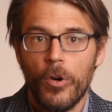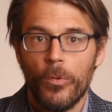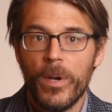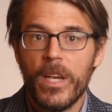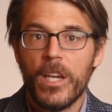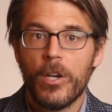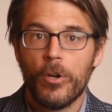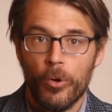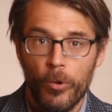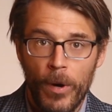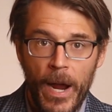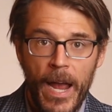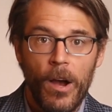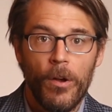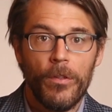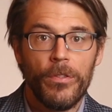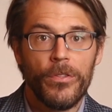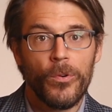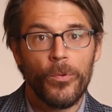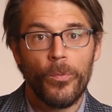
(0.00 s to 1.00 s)
We
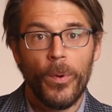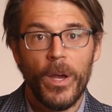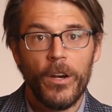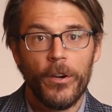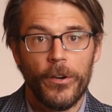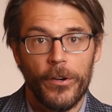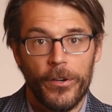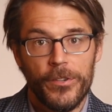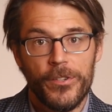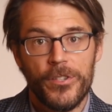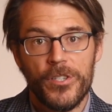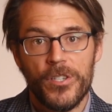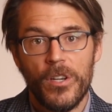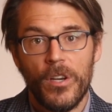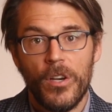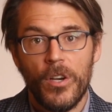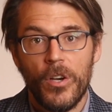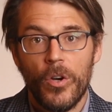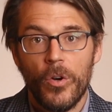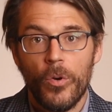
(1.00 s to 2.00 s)
crown the winners
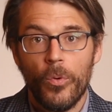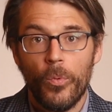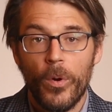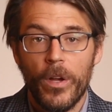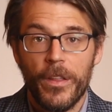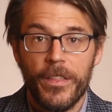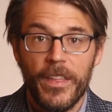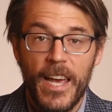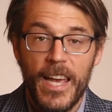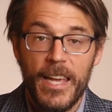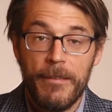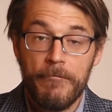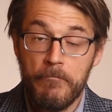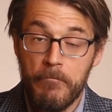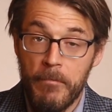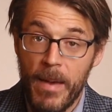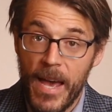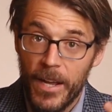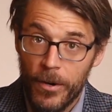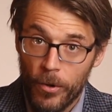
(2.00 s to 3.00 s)
with a
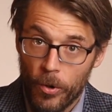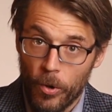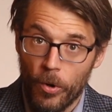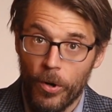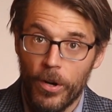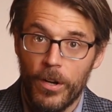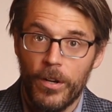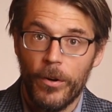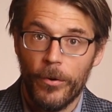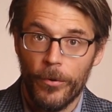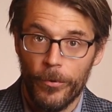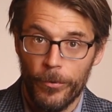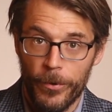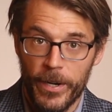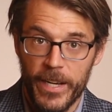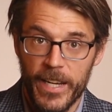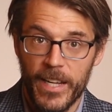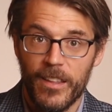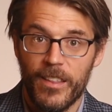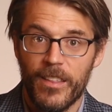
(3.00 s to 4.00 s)
medal
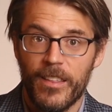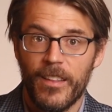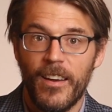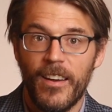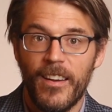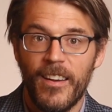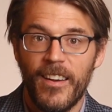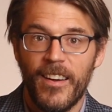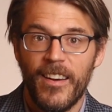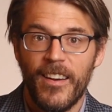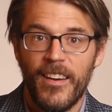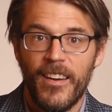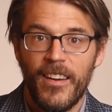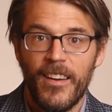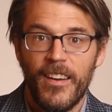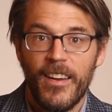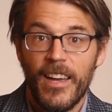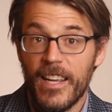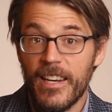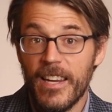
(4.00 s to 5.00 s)
wreath.
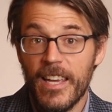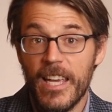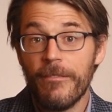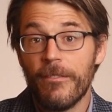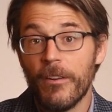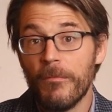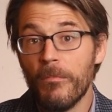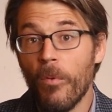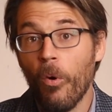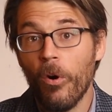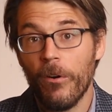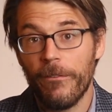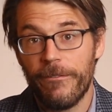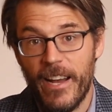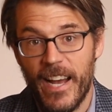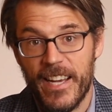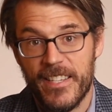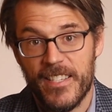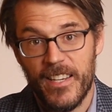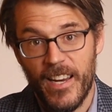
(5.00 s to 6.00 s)
And even more
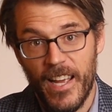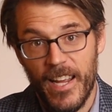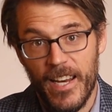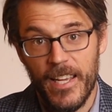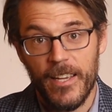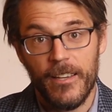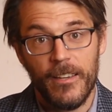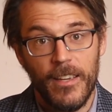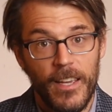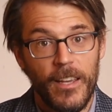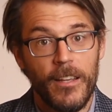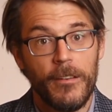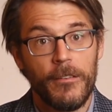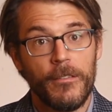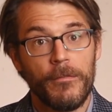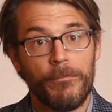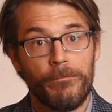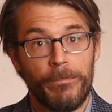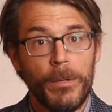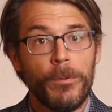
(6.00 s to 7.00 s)
fascinating,
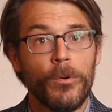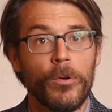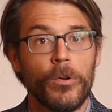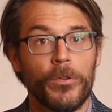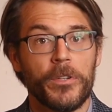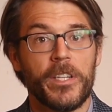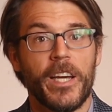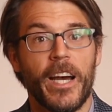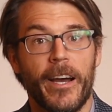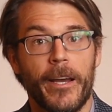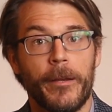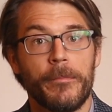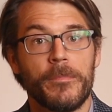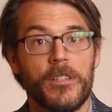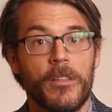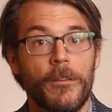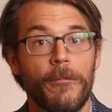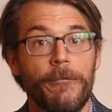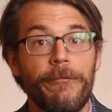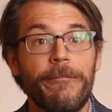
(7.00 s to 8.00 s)
in biblical
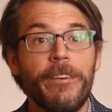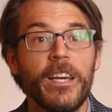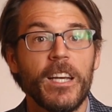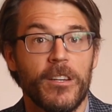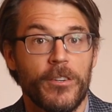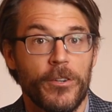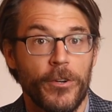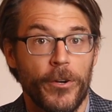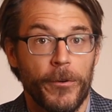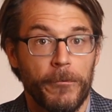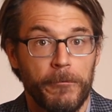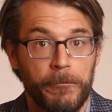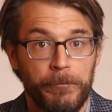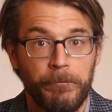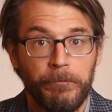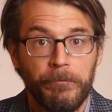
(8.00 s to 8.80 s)
times, the victor